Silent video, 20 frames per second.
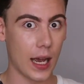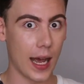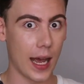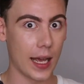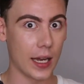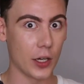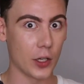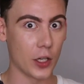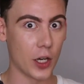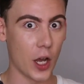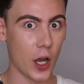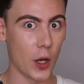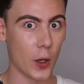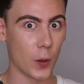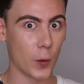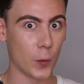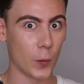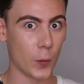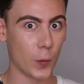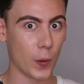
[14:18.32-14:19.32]
I don't
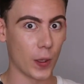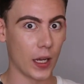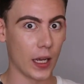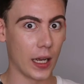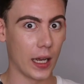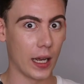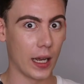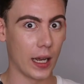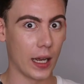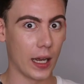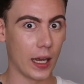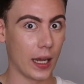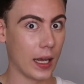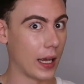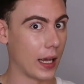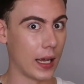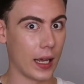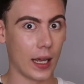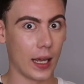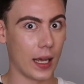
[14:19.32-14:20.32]
know.
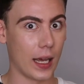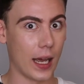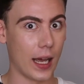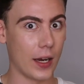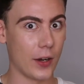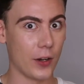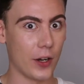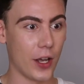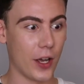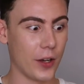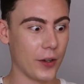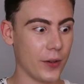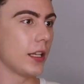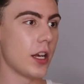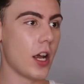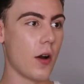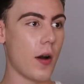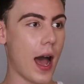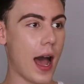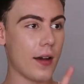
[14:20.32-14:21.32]
I don't know. You
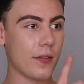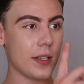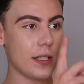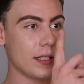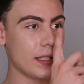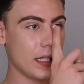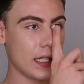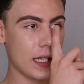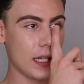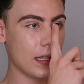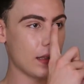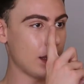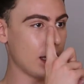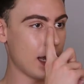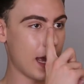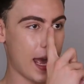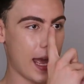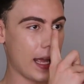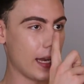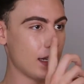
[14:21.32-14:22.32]
know, obviously
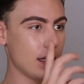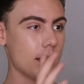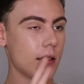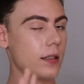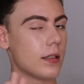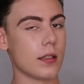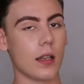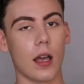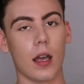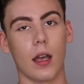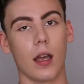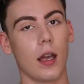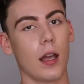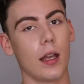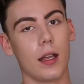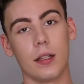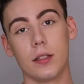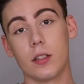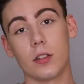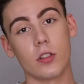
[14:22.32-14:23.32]
the ends,
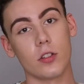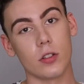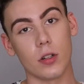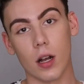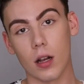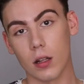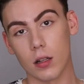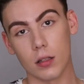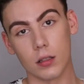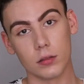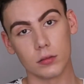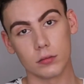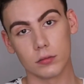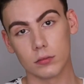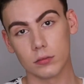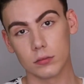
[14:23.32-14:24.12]
it's a struggle.